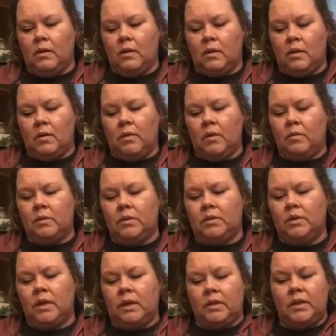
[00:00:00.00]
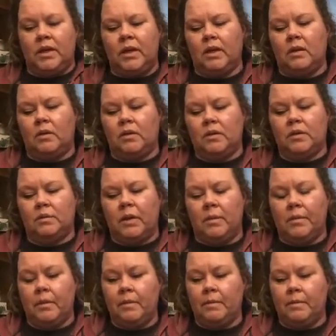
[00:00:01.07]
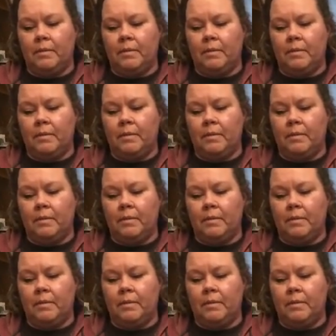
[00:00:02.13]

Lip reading: I'm almost done taking out all this paper.